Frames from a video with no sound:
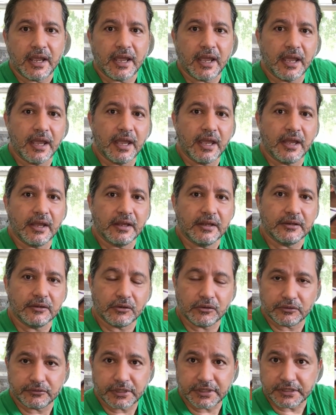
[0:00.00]
and
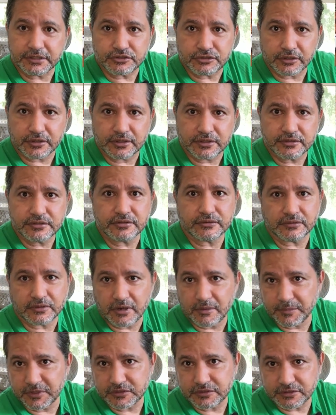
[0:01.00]
already charged, or
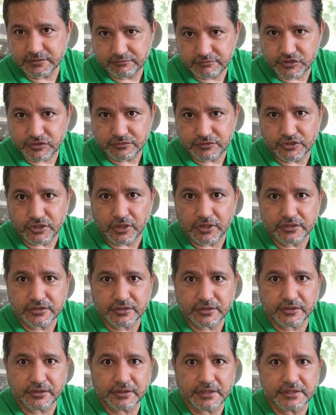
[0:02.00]
how much charge
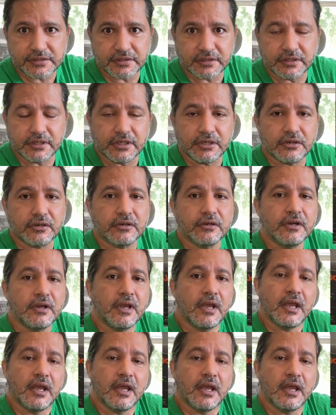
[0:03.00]
there is in here.